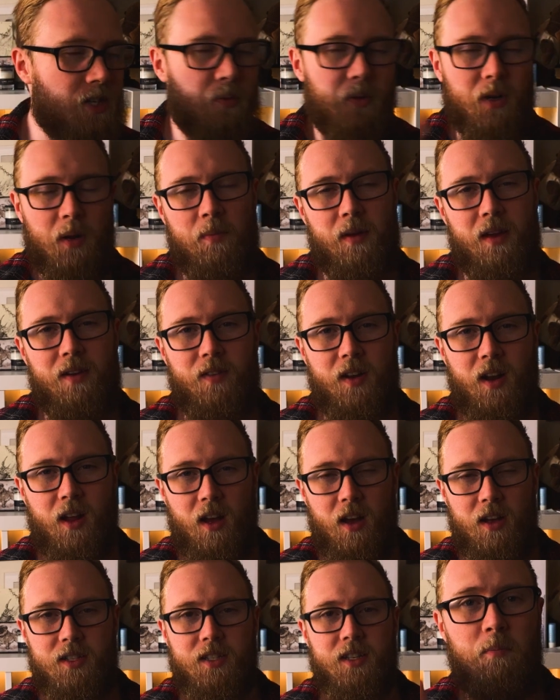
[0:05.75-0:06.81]
you want a bit of
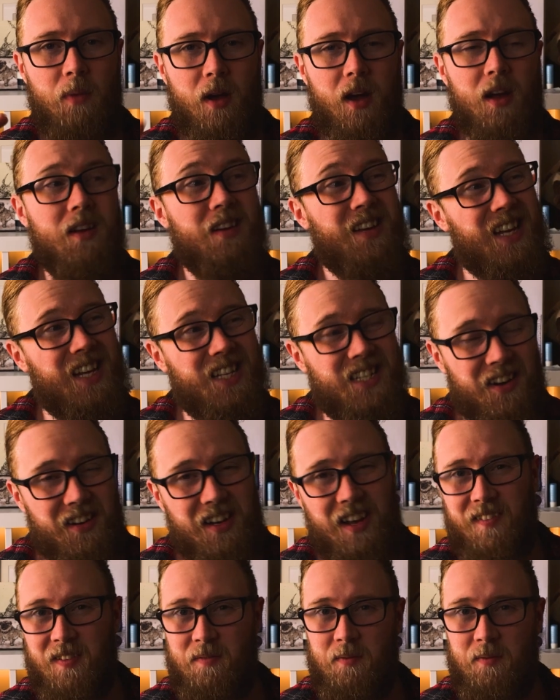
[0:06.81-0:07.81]
alerts, but you don't have the